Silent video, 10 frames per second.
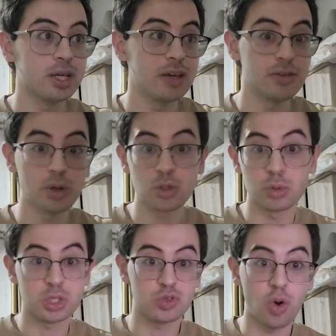even though
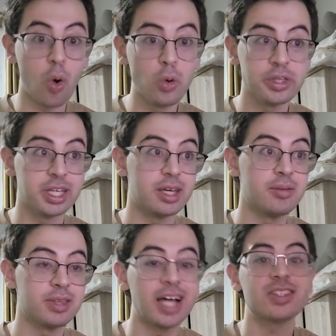you were just holding it.
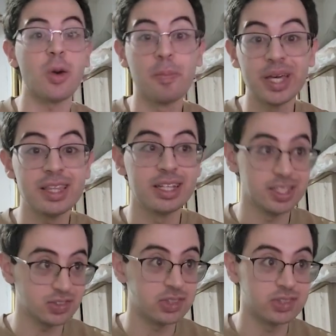That's how big the
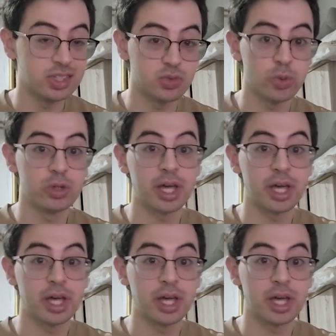distance is when you